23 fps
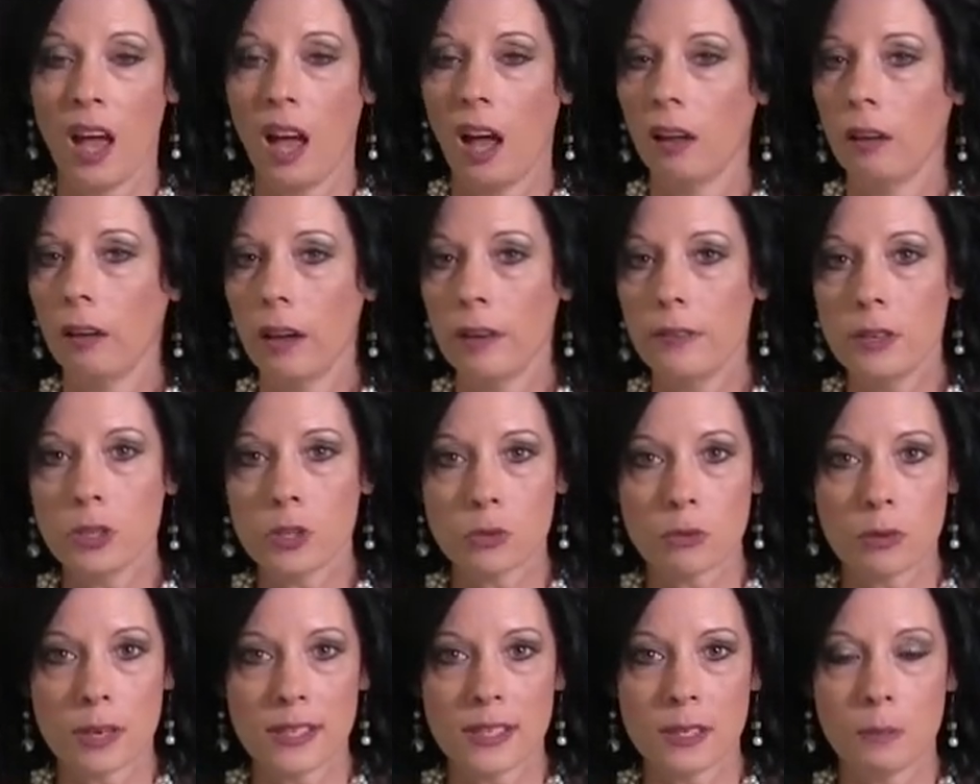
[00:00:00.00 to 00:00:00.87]
I love
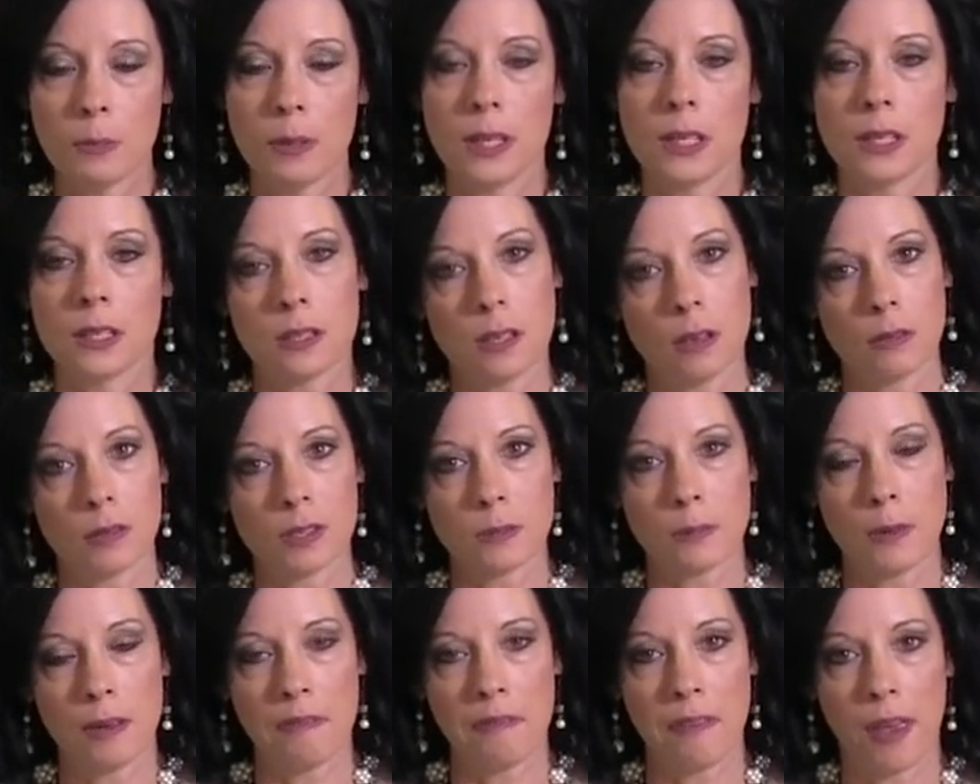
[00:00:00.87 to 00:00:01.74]
this recipe and so
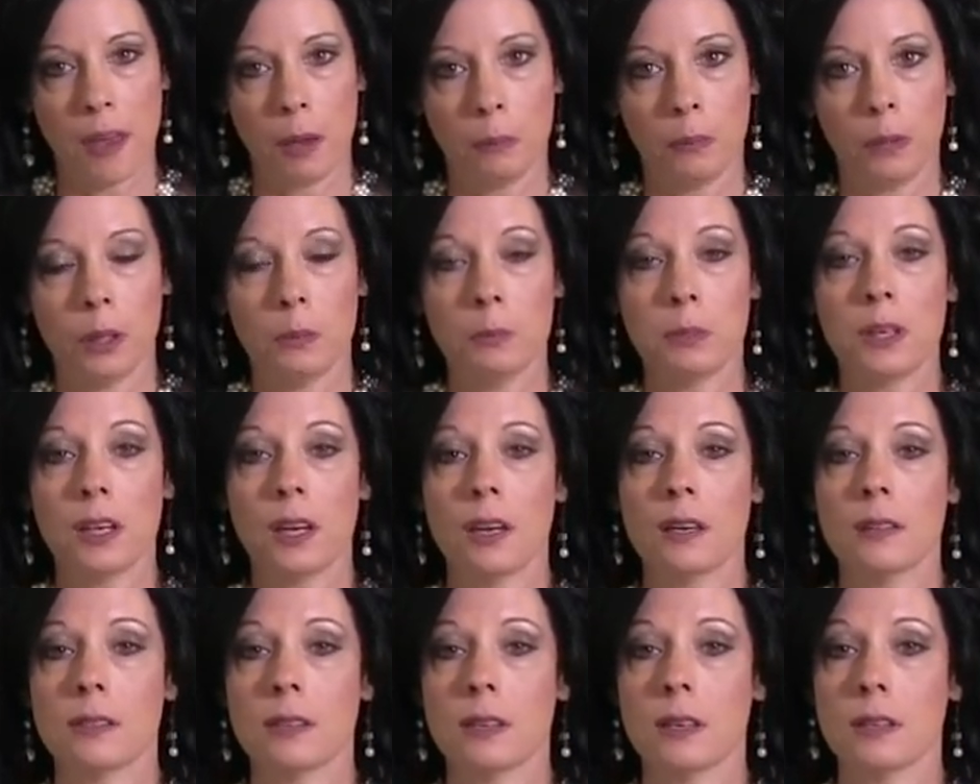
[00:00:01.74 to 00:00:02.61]
does my family
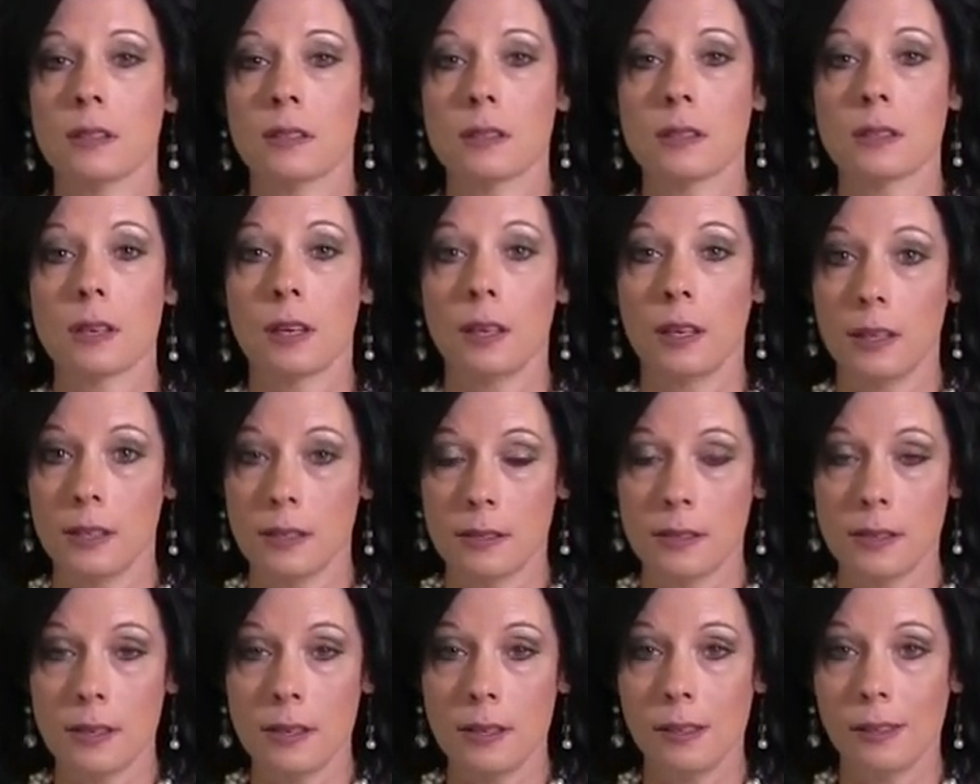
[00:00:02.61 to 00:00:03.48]
because it's
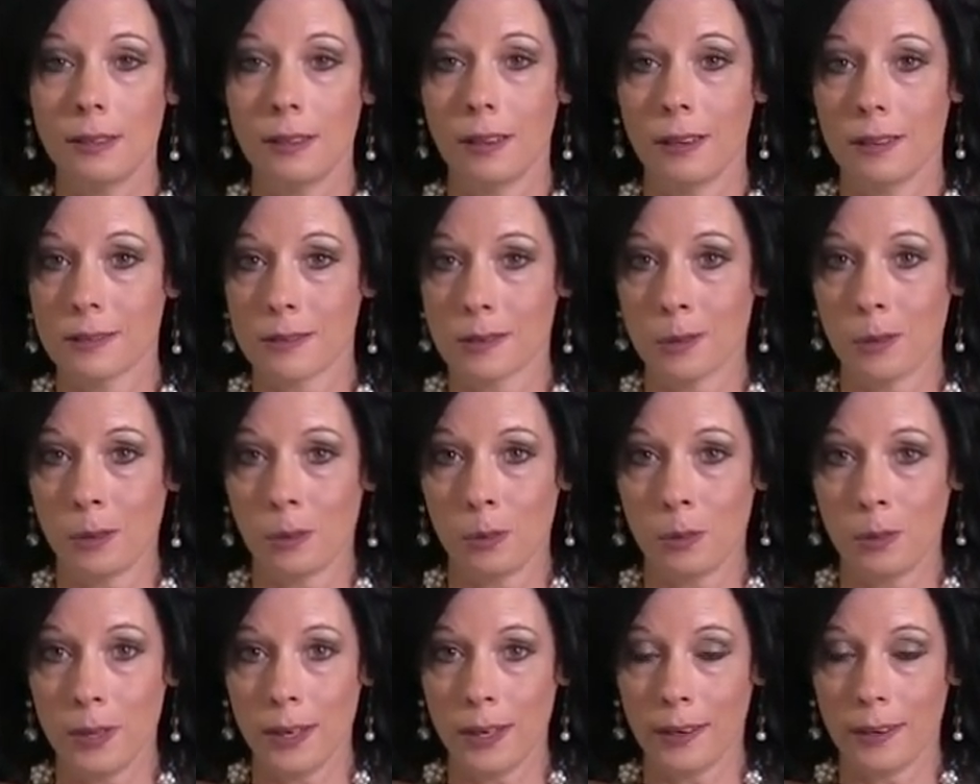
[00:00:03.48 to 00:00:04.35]
easy, it's
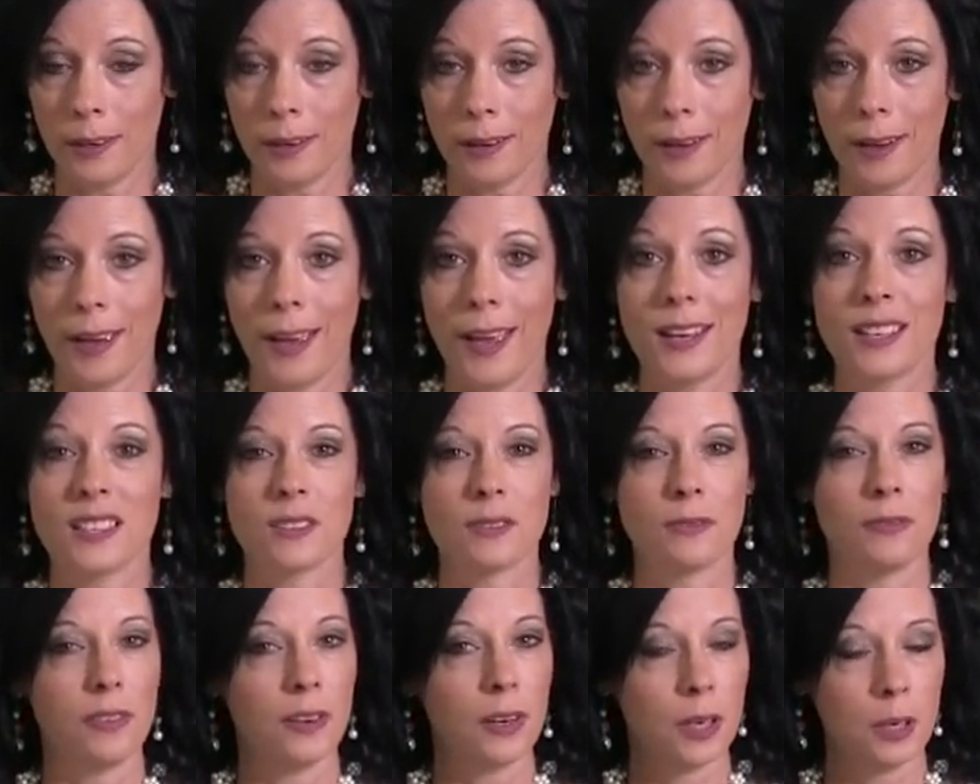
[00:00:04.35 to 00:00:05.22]
quick, and
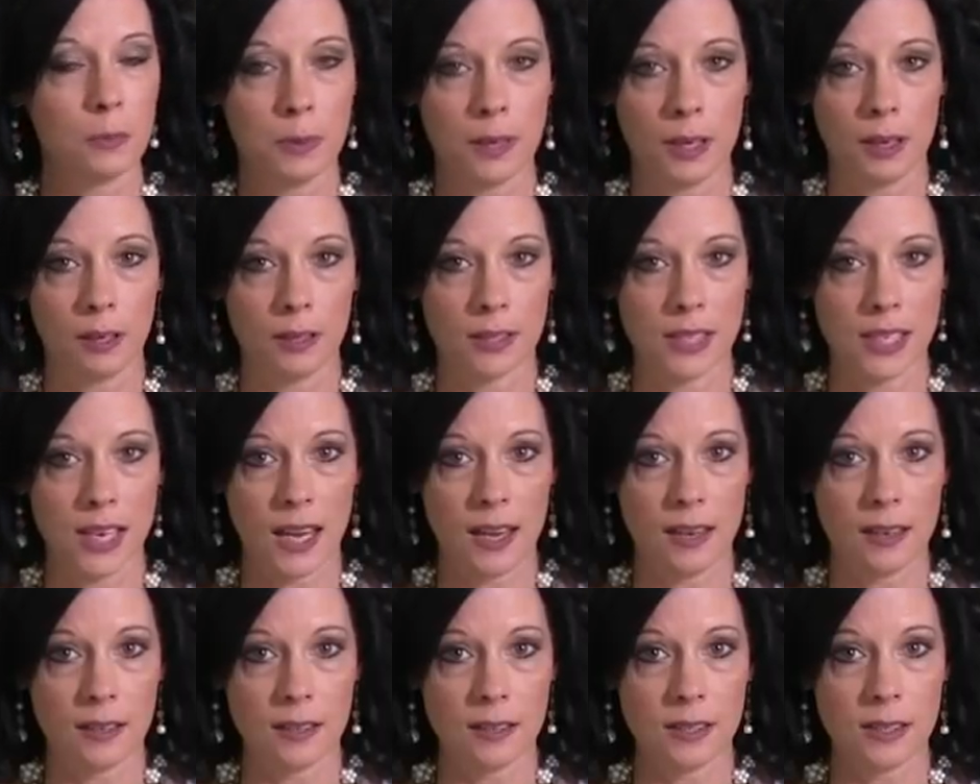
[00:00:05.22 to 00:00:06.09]
it's very big on
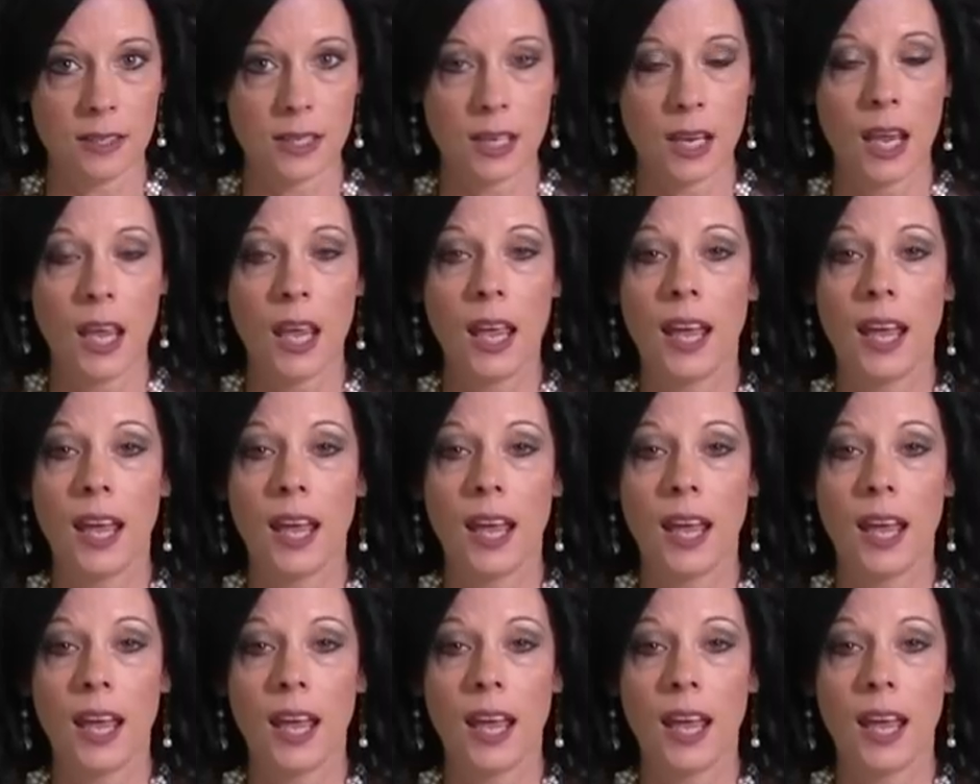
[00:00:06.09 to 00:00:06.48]
taste.